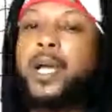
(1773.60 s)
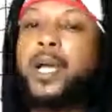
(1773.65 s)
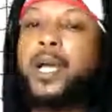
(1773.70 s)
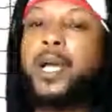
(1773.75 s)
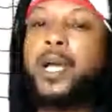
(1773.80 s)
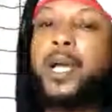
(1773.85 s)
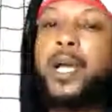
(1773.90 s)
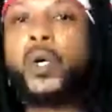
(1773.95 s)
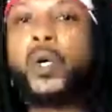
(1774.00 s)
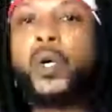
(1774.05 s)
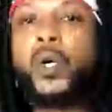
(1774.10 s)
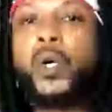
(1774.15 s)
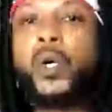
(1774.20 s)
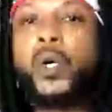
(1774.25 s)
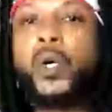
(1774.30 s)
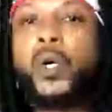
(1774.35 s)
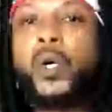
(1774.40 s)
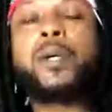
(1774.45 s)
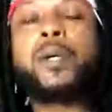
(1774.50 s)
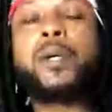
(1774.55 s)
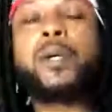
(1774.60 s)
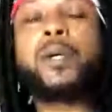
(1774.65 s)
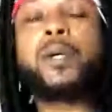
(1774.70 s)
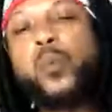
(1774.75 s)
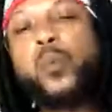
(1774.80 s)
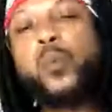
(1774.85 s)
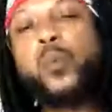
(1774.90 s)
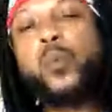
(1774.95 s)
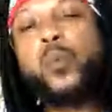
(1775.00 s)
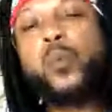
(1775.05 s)
Cherry Coke. But what I
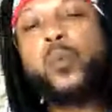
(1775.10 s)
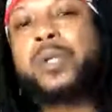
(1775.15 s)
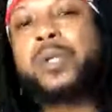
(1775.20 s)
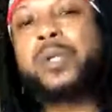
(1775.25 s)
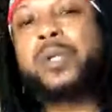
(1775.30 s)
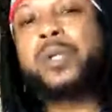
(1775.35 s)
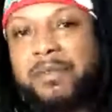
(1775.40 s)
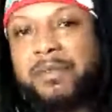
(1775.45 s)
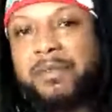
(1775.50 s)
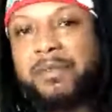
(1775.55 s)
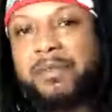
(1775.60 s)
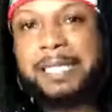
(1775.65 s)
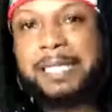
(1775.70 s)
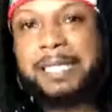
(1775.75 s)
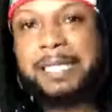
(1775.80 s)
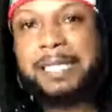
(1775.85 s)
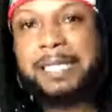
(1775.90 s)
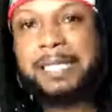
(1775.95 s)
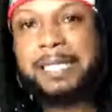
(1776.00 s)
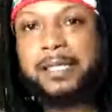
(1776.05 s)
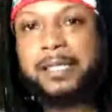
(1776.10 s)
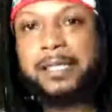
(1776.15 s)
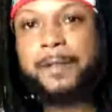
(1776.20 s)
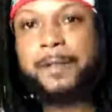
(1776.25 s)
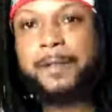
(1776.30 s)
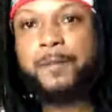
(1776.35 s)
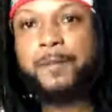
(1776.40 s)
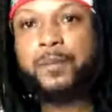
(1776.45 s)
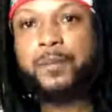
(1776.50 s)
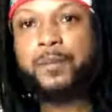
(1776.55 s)
want to emphasize
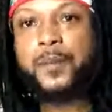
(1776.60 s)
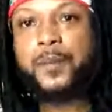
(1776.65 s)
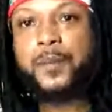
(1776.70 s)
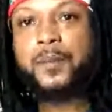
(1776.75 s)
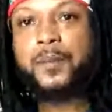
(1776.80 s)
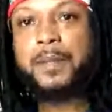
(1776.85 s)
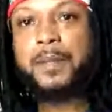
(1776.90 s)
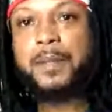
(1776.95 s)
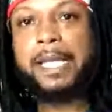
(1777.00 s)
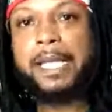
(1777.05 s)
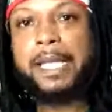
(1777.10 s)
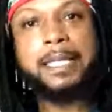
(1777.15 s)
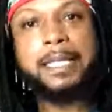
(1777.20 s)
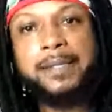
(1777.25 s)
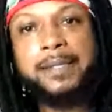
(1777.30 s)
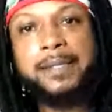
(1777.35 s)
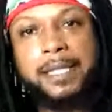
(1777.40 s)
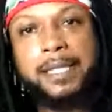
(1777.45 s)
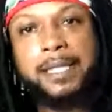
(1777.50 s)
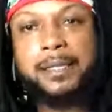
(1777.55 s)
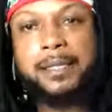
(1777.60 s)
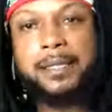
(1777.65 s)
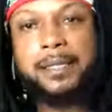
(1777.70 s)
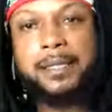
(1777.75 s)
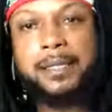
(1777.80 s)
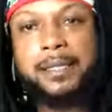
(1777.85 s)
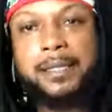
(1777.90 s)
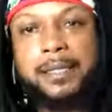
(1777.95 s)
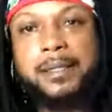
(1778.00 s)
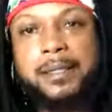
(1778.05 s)
is
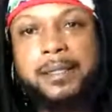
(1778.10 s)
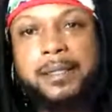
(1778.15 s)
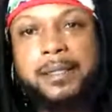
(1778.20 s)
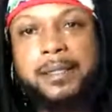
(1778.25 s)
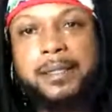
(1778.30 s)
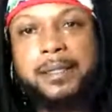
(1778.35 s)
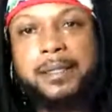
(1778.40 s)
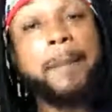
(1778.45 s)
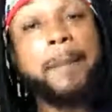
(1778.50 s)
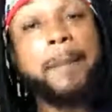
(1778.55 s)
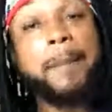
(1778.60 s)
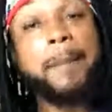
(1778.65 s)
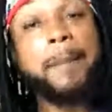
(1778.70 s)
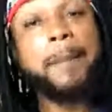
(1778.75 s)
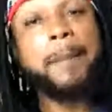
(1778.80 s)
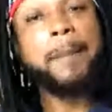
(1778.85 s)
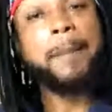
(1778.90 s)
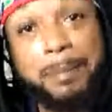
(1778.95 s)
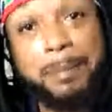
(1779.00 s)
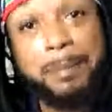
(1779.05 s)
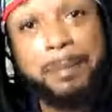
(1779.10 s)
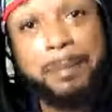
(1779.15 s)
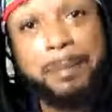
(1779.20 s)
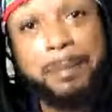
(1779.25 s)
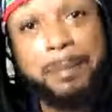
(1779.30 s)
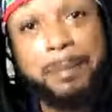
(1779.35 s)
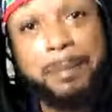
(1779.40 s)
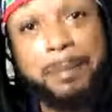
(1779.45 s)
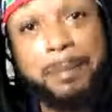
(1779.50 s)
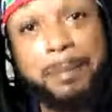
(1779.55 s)
this: mind your
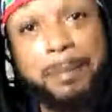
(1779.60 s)
business.